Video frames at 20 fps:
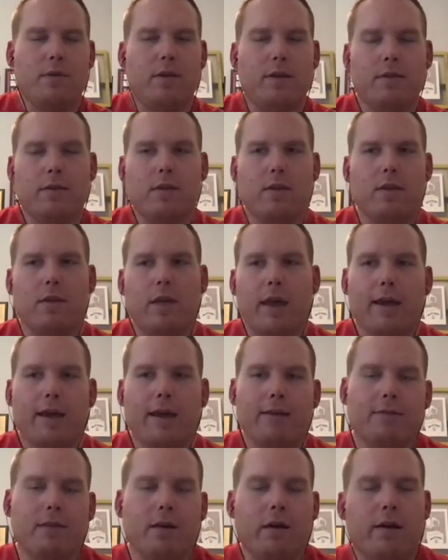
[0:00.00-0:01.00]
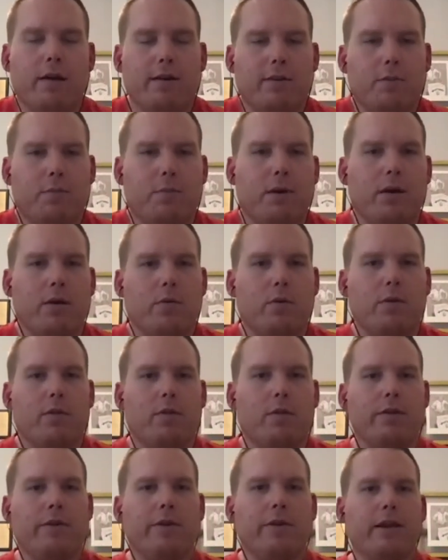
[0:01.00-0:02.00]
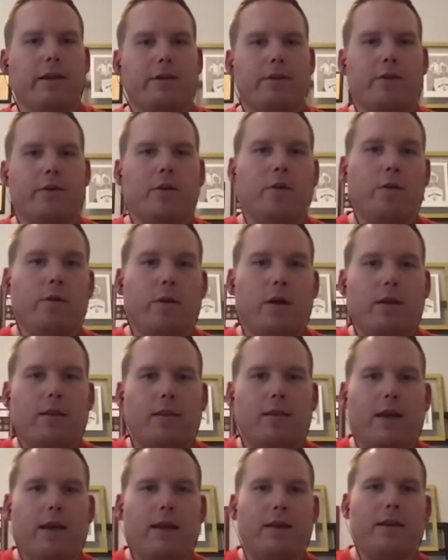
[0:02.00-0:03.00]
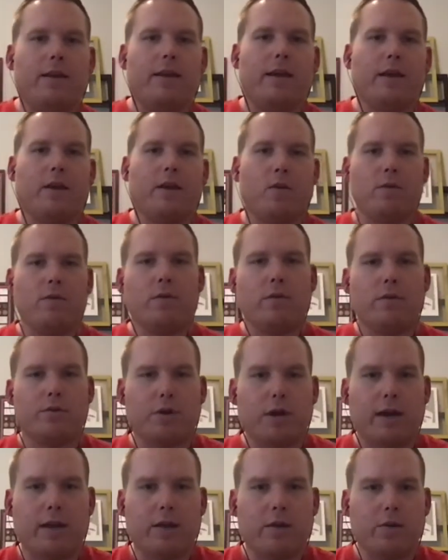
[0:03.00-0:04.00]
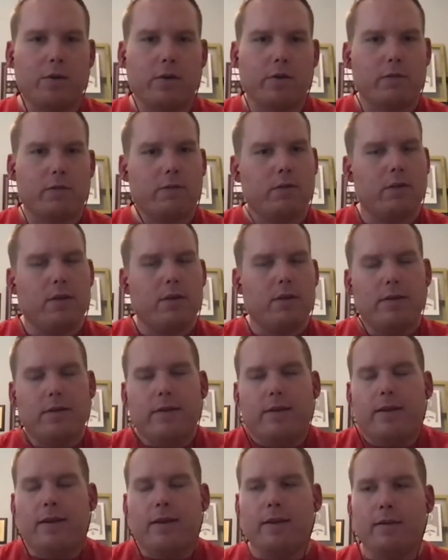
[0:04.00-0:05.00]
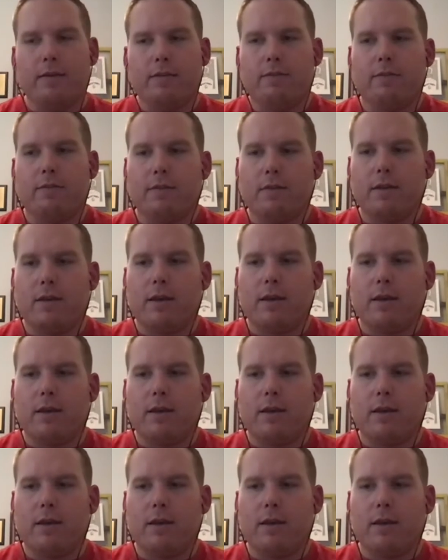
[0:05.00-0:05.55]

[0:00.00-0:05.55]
I guess the hardest part with learning on your own online and not going to a training course is